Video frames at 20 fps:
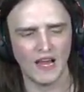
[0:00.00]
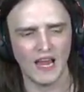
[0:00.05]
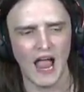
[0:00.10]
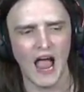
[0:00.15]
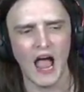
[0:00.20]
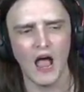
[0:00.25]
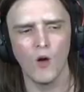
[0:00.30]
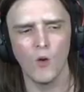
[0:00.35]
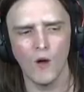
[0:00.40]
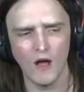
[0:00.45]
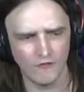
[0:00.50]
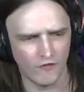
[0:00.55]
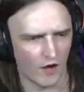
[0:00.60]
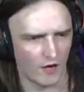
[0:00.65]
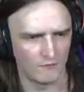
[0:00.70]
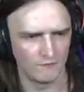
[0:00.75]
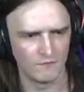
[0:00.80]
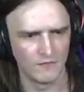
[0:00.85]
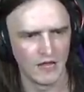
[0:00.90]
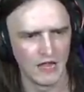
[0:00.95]
However,
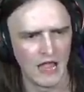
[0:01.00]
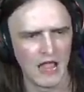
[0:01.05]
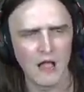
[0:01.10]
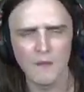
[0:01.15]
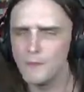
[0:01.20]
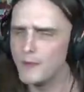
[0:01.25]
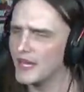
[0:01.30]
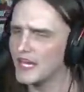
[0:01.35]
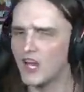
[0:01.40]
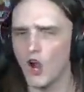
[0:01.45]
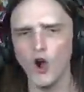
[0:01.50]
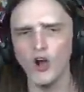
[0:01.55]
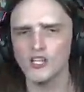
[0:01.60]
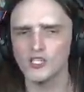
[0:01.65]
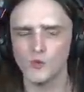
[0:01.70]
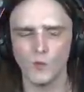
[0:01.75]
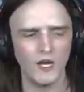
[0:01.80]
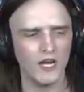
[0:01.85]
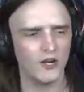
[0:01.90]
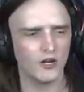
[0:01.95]
because
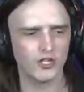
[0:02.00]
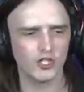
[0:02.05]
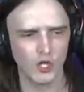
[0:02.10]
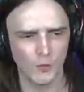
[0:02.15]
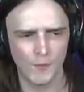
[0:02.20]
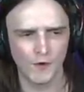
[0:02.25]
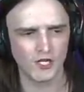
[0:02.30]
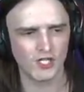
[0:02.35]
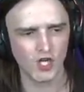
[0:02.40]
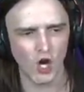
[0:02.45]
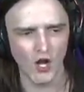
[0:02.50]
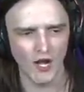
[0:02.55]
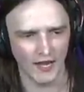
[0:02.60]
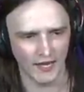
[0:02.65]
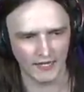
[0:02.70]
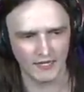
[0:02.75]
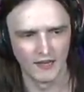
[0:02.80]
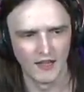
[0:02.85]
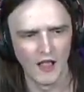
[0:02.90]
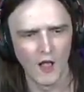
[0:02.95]
we are supersonic,
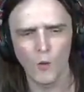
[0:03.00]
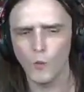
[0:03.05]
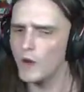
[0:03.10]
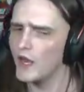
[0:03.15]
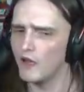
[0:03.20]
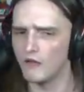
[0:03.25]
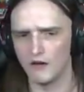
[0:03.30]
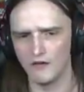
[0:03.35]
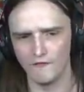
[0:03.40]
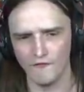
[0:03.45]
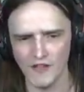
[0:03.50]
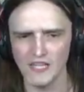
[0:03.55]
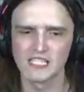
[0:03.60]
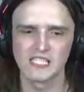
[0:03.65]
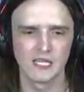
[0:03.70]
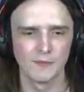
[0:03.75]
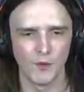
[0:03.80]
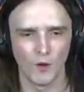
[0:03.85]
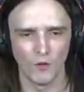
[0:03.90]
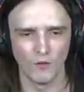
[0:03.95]
we are
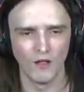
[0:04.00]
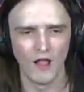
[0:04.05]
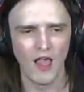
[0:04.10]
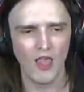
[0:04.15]
invincible.